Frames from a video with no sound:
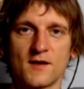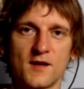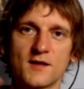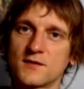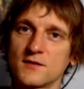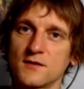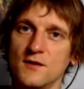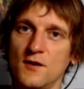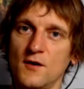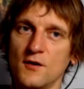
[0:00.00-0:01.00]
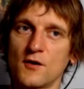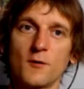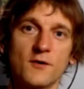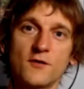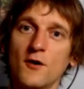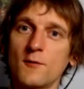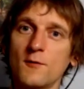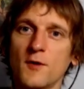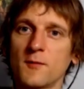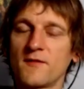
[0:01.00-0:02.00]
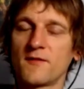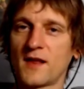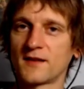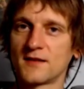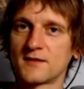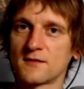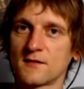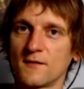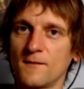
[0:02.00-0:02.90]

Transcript: is go and talk with top level athletes,